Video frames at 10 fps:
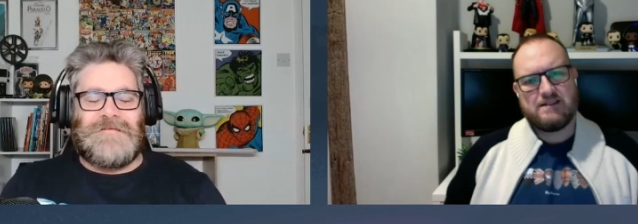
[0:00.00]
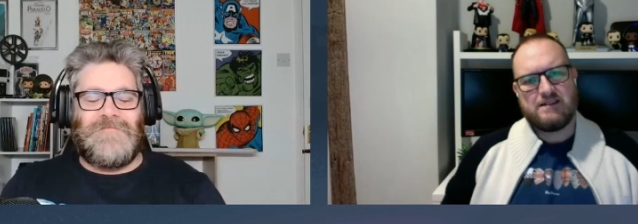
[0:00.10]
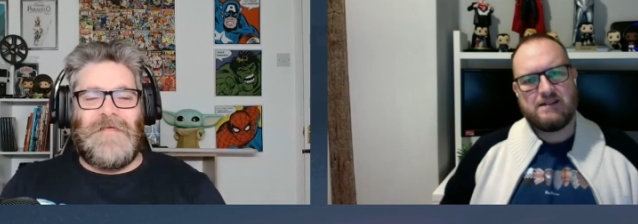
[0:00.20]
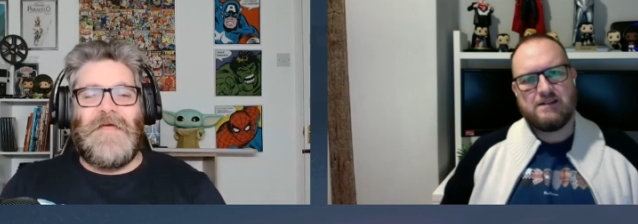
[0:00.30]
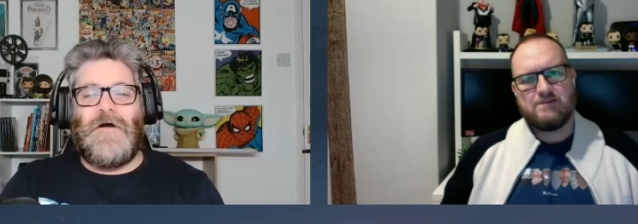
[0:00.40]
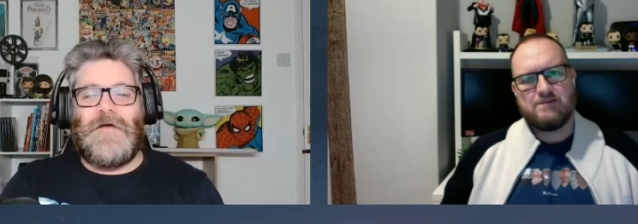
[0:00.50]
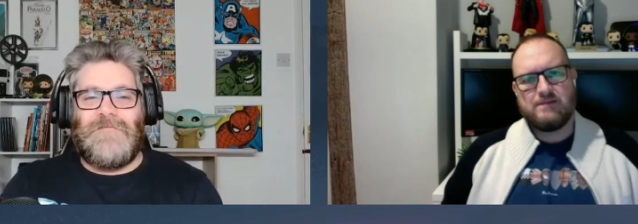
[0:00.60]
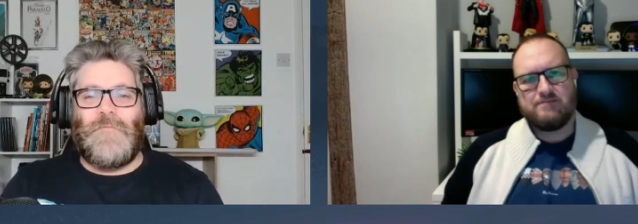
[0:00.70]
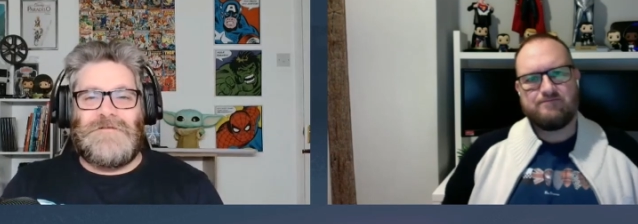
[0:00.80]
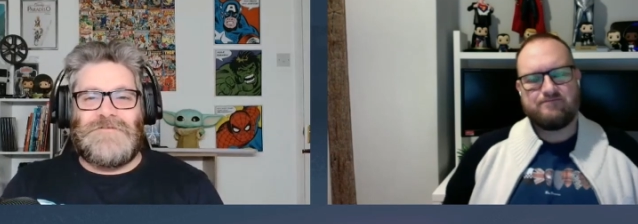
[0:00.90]
Speaker 1: because if they can't
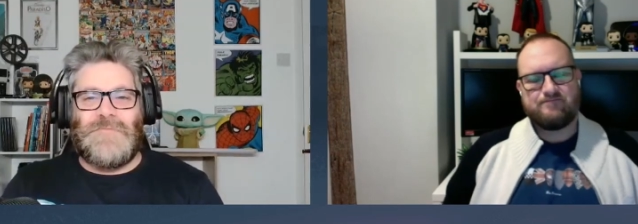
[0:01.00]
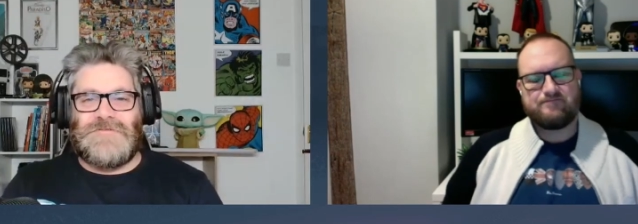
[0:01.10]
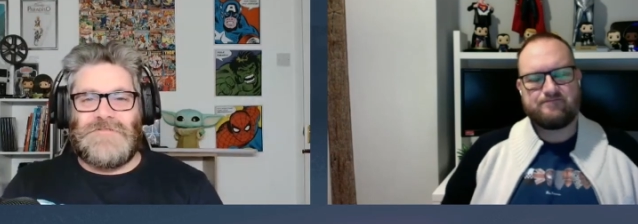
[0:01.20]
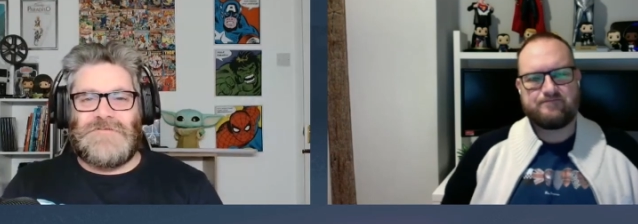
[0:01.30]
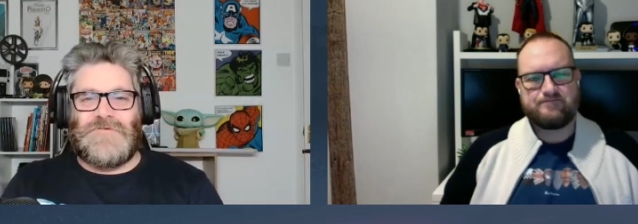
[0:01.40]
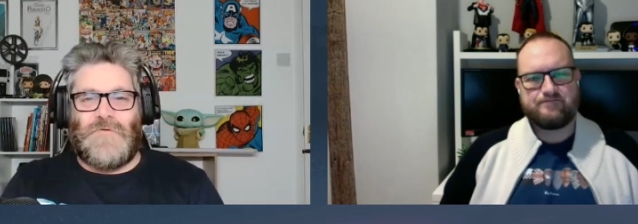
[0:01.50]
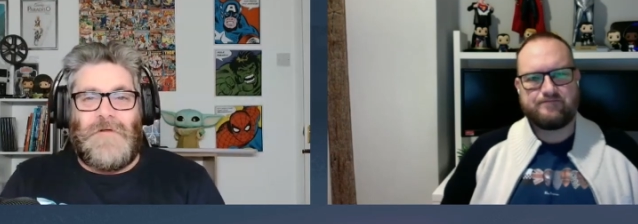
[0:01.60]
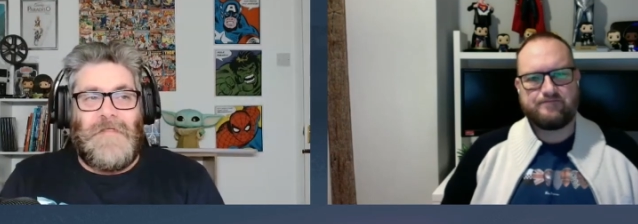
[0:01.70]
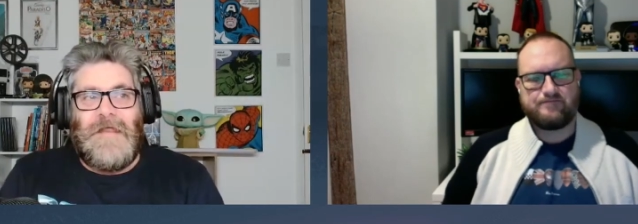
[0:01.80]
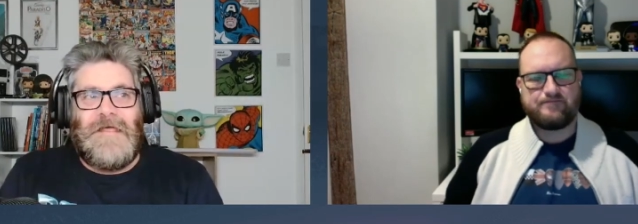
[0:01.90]
give away too much in the
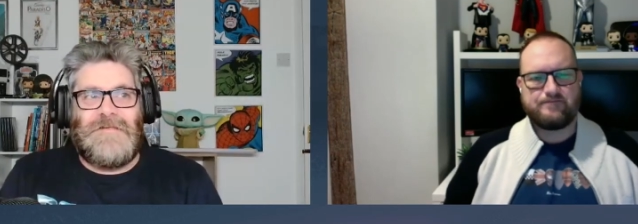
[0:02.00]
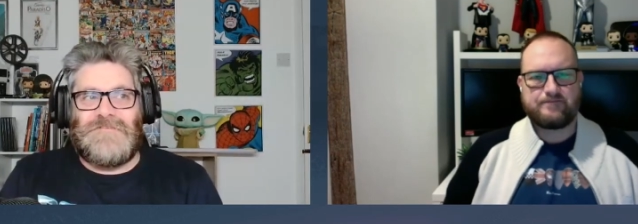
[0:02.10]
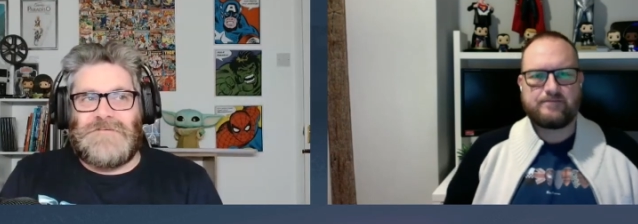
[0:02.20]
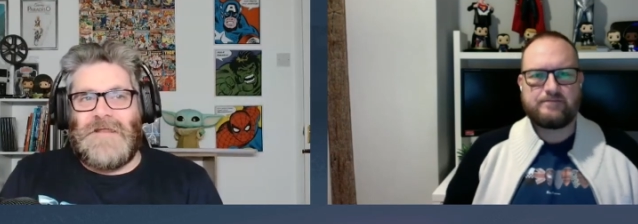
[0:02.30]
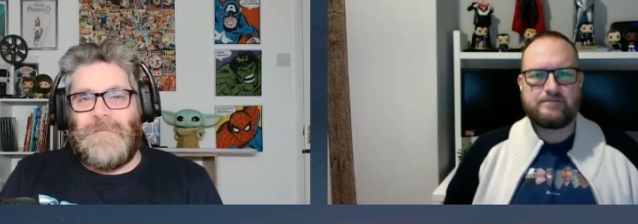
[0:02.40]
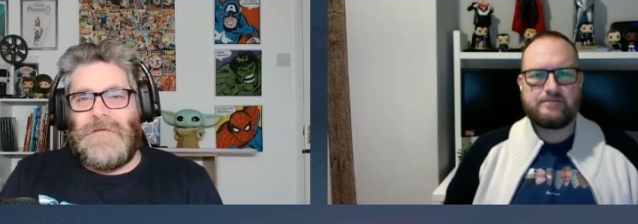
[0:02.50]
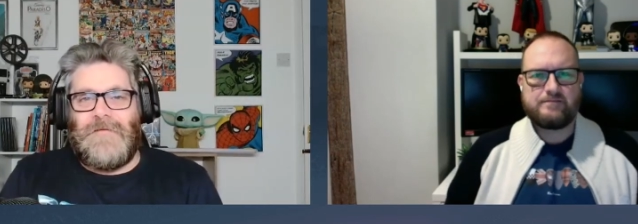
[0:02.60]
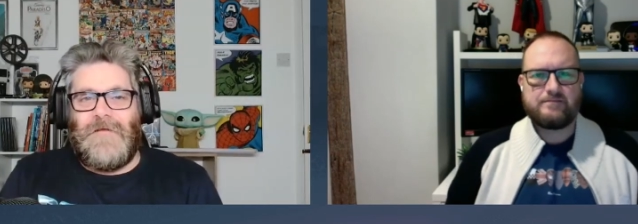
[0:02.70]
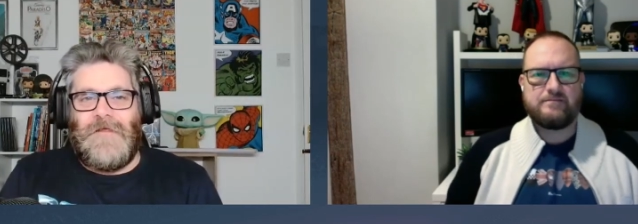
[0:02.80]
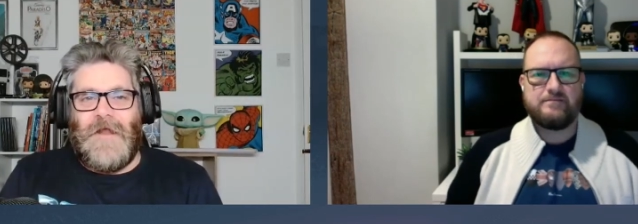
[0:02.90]
story, then it is just going to be,
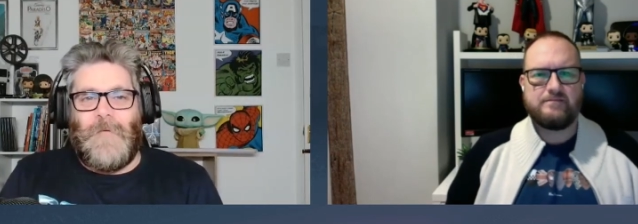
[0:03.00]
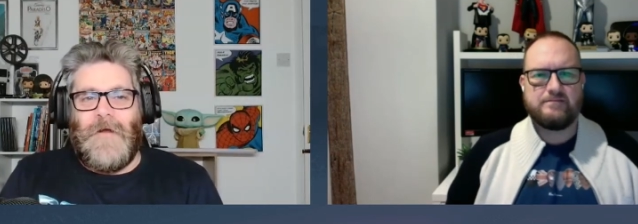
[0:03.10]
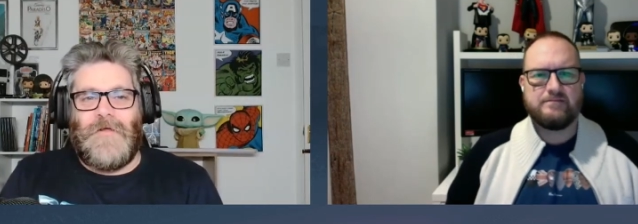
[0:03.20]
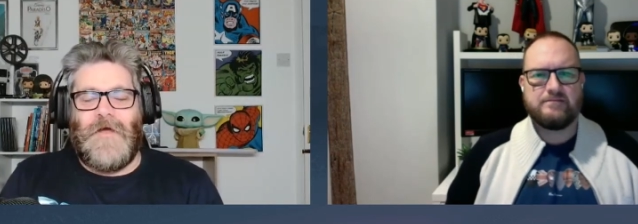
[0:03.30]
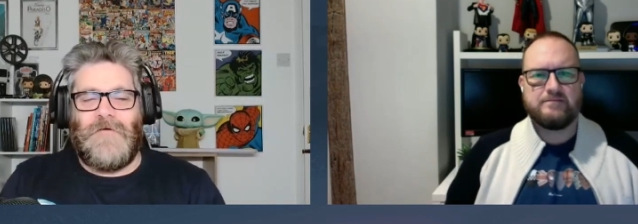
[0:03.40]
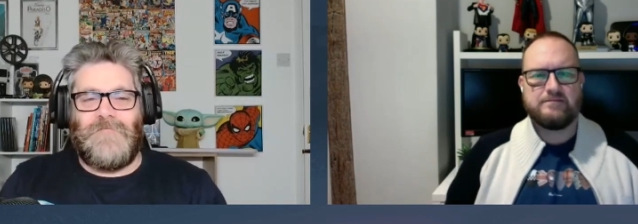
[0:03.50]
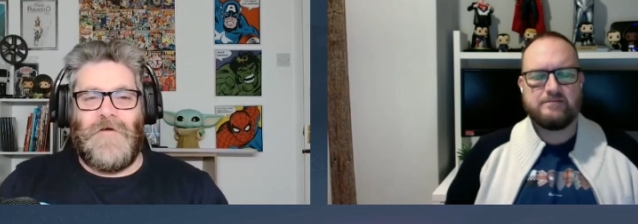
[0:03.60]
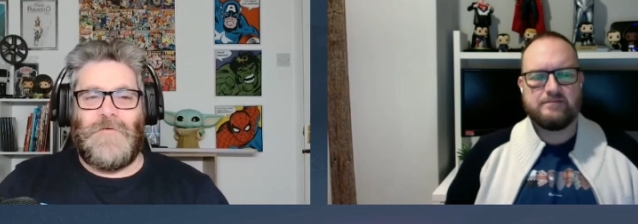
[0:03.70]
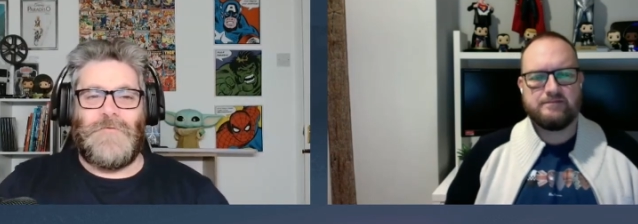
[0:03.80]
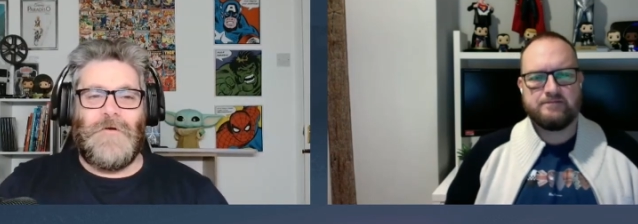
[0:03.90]
you know, a load of
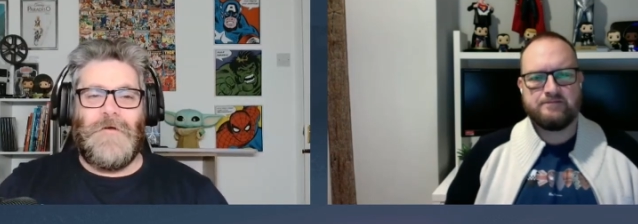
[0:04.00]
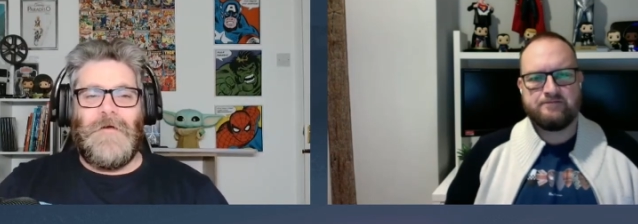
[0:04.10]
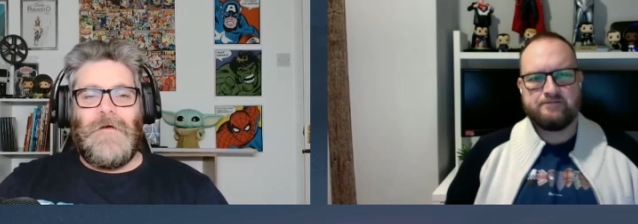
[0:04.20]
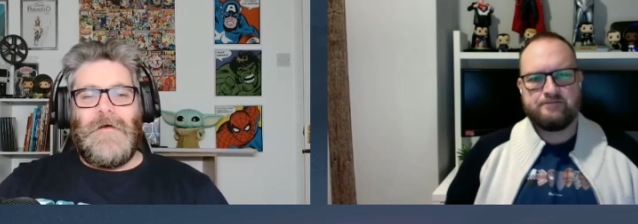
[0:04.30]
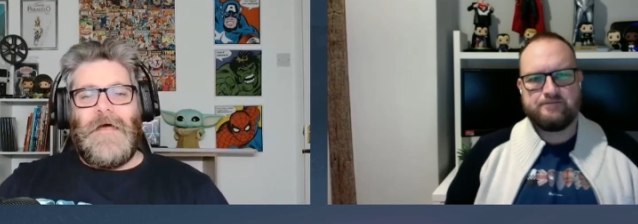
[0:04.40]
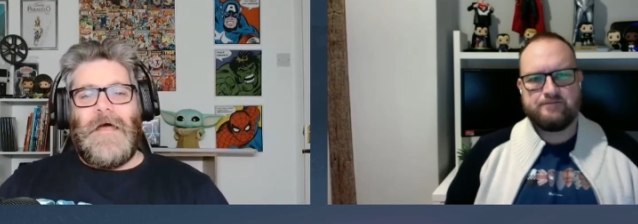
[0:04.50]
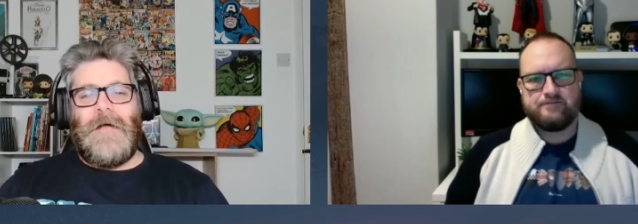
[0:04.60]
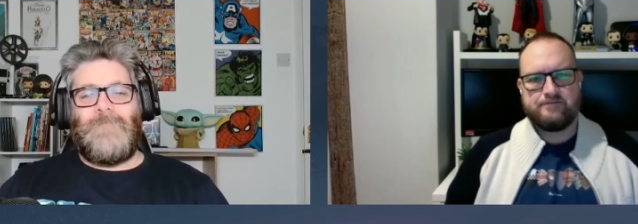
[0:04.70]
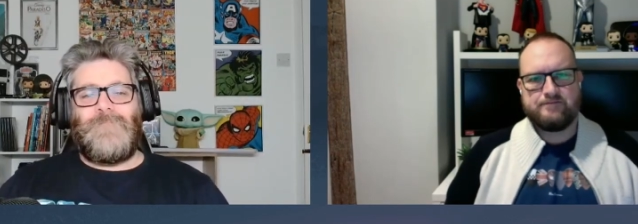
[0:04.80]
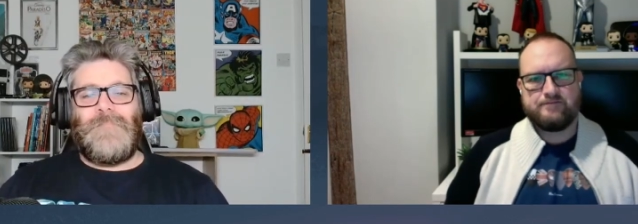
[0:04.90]
gung-fu. I